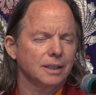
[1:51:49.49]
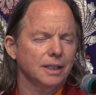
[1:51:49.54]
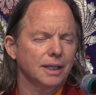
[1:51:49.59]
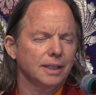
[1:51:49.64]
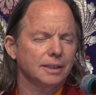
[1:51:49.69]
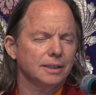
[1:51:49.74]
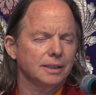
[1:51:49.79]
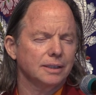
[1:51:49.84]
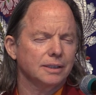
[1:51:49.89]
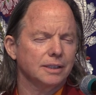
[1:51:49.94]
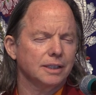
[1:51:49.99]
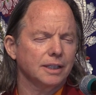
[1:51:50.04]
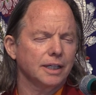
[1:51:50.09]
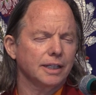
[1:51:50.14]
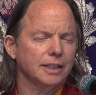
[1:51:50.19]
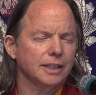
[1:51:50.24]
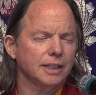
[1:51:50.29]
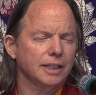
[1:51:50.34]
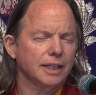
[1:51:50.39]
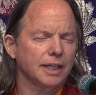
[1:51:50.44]
and it's
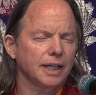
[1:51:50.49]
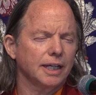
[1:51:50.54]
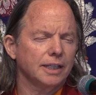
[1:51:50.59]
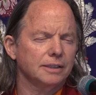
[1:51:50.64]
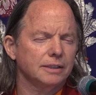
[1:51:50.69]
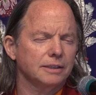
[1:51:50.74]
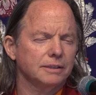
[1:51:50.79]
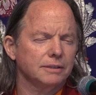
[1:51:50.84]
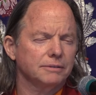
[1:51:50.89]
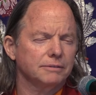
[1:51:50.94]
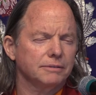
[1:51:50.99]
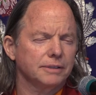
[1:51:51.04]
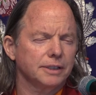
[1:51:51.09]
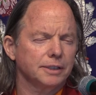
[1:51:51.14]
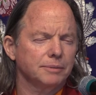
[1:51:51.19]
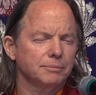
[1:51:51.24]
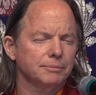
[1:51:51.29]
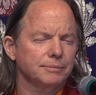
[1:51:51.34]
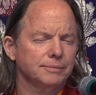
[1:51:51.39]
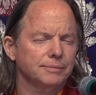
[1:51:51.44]
like a candle
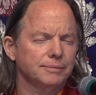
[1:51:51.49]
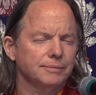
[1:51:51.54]
flame